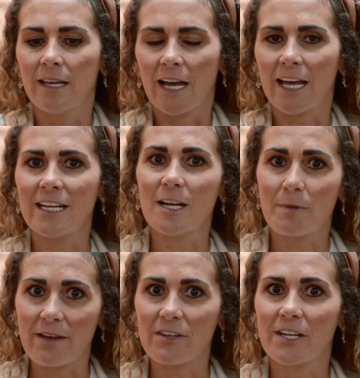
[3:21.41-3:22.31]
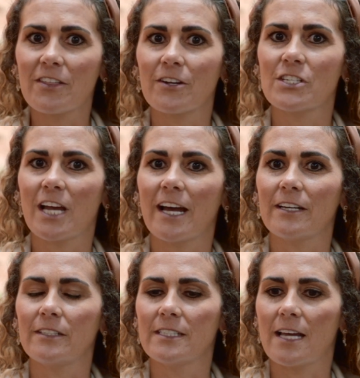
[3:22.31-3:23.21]
I ended up having a 3rd
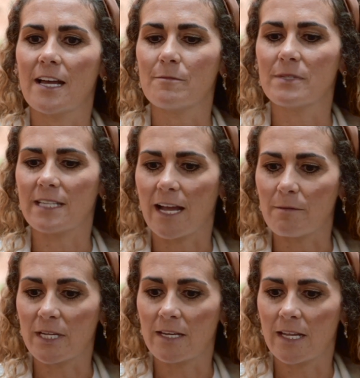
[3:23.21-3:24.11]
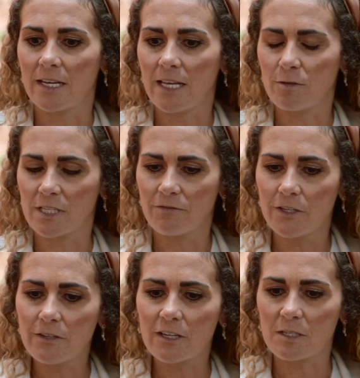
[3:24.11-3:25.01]
child, Simon, and he was a
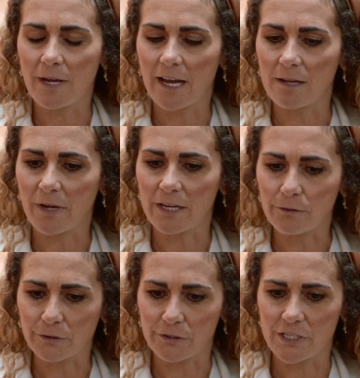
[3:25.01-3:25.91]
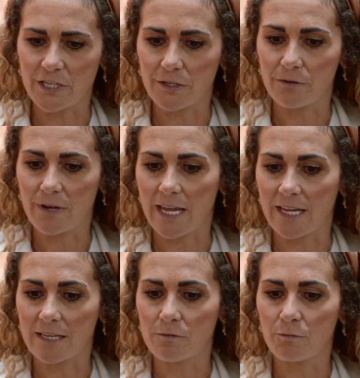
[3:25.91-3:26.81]
few years behind my older 2.
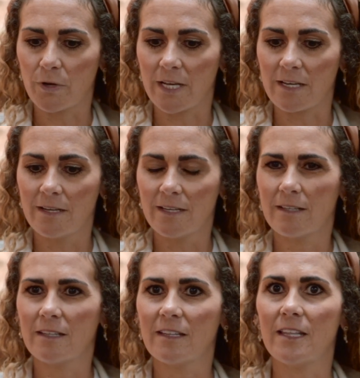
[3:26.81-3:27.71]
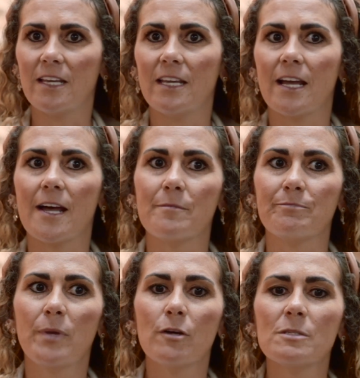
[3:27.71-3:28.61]
And when the
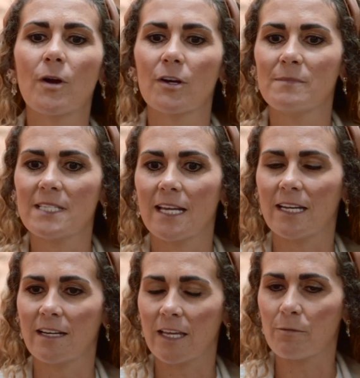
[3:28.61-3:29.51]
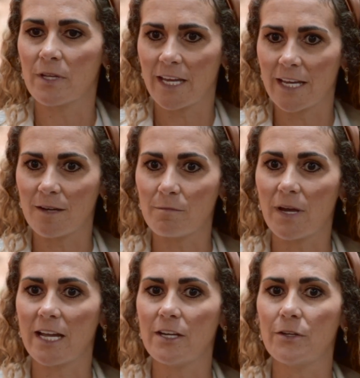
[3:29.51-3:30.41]
postpartum set in again with him,
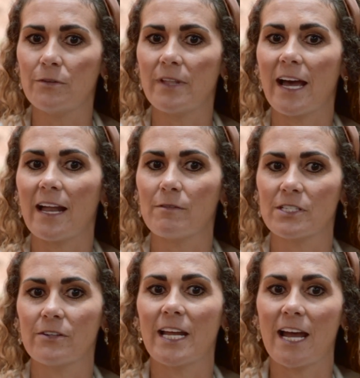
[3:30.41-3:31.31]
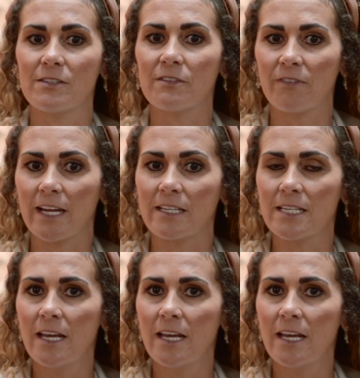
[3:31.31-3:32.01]
I knew that I was going to have to find